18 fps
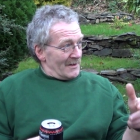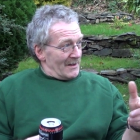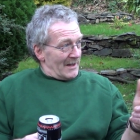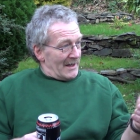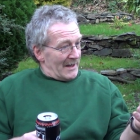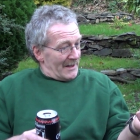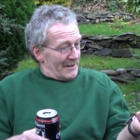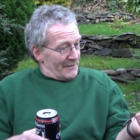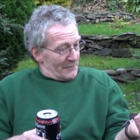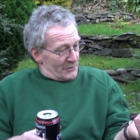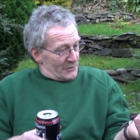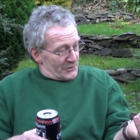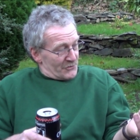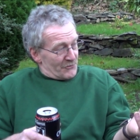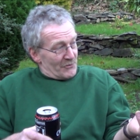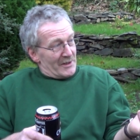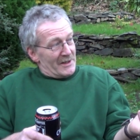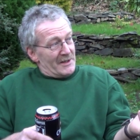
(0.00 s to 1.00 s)
and the
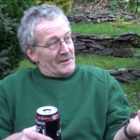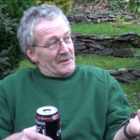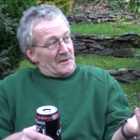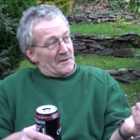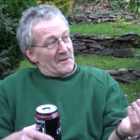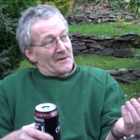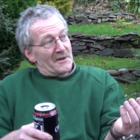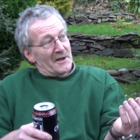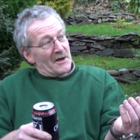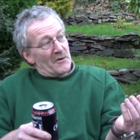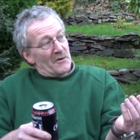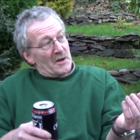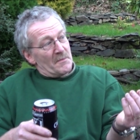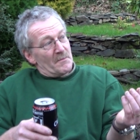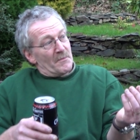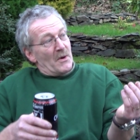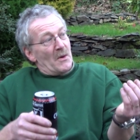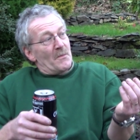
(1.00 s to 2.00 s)
screen in theory
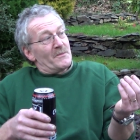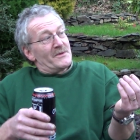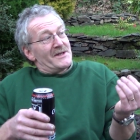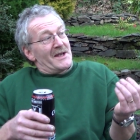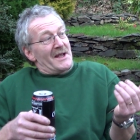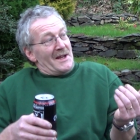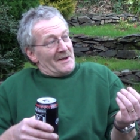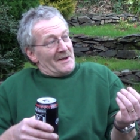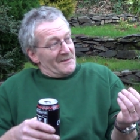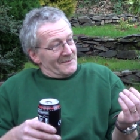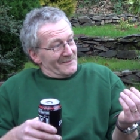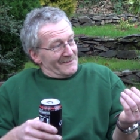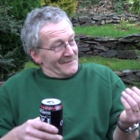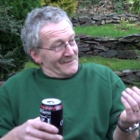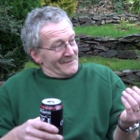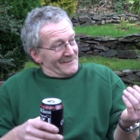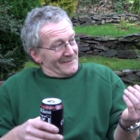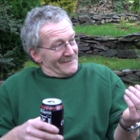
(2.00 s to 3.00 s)
pops in,
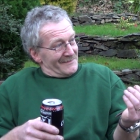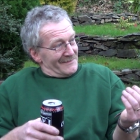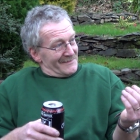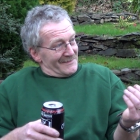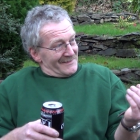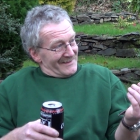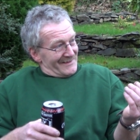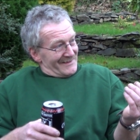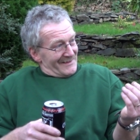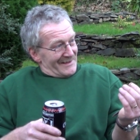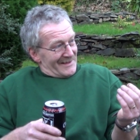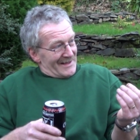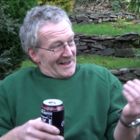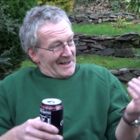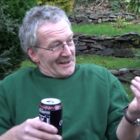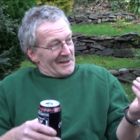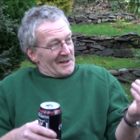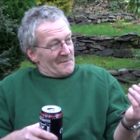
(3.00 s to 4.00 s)

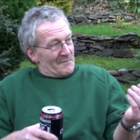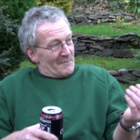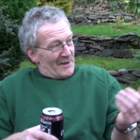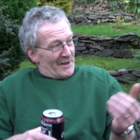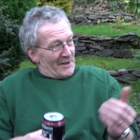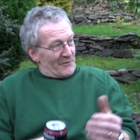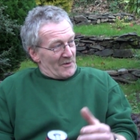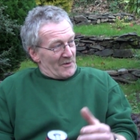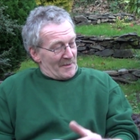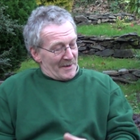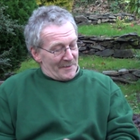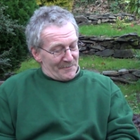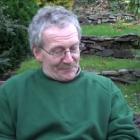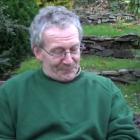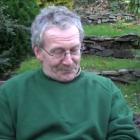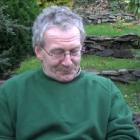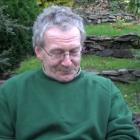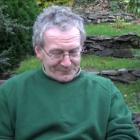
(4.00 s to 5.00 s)
held in by the rubber.
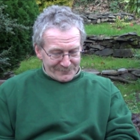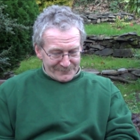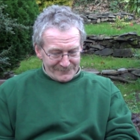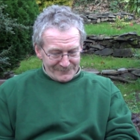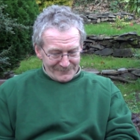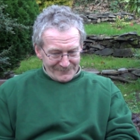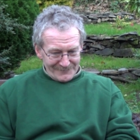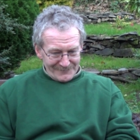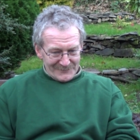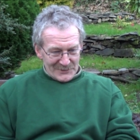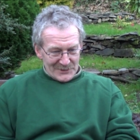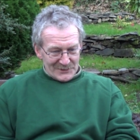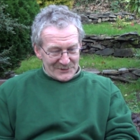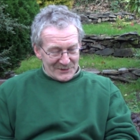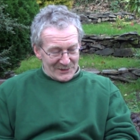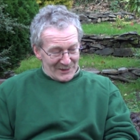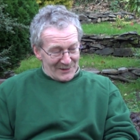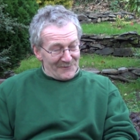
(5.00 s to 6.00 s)

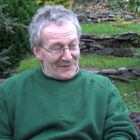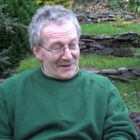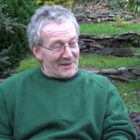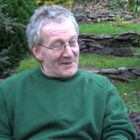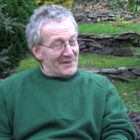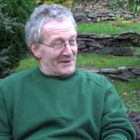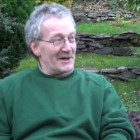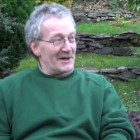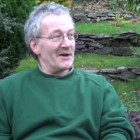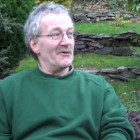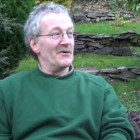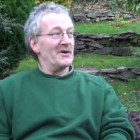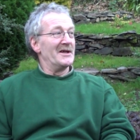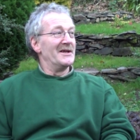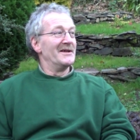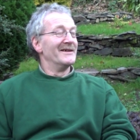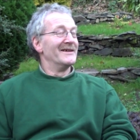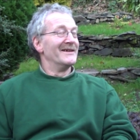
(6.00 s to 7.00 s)
It's a lovely theory.